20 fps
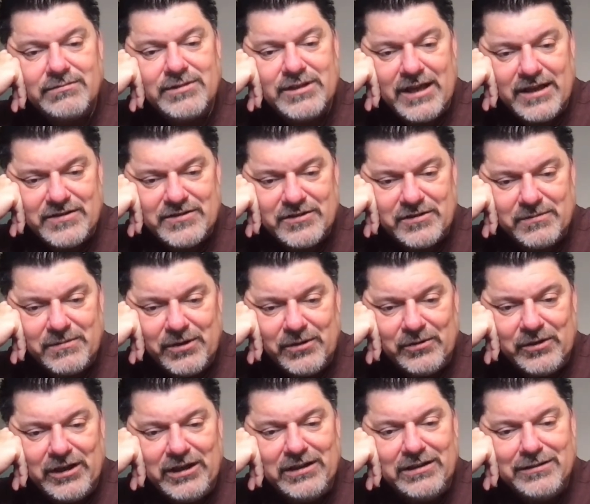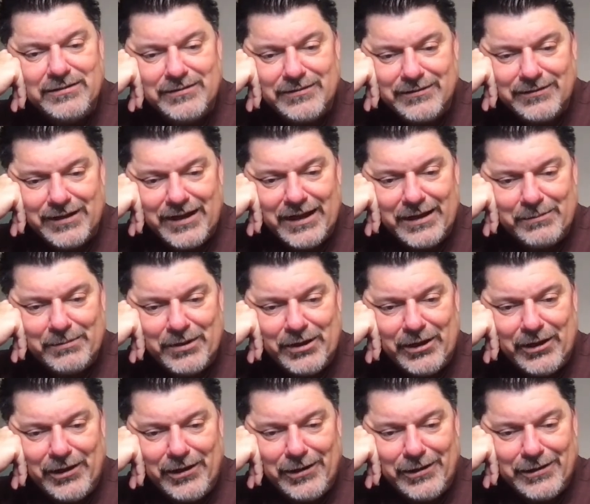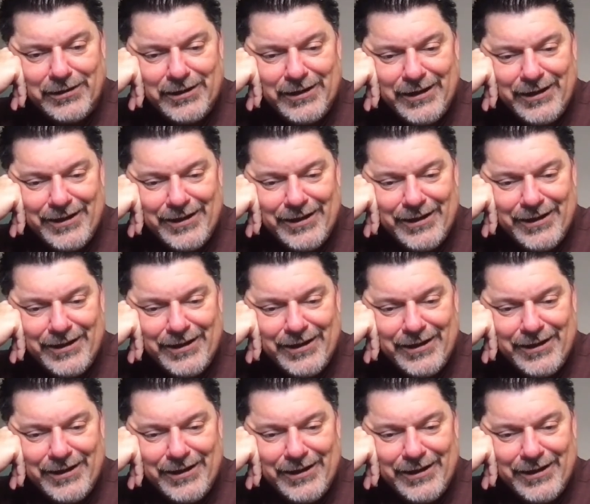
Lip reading: testimony like Paul.